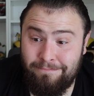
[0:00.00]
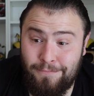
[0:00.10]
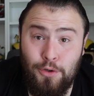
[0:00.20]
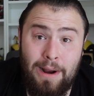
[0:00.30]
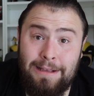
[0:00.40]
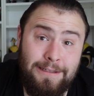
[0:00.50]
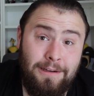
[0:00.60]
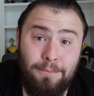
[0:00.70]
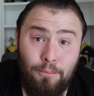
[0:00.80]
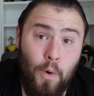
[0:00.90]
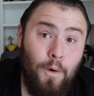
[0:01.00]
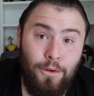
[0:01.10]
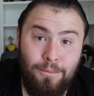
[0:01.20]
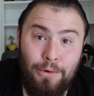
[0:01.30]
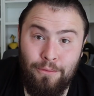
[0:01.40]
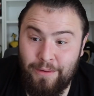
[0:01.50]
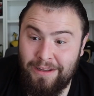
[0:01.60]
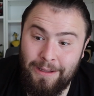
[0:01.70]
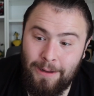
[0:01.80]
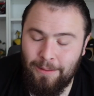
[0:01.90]
Jurassic World movie,
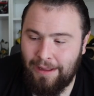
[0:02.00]
you know,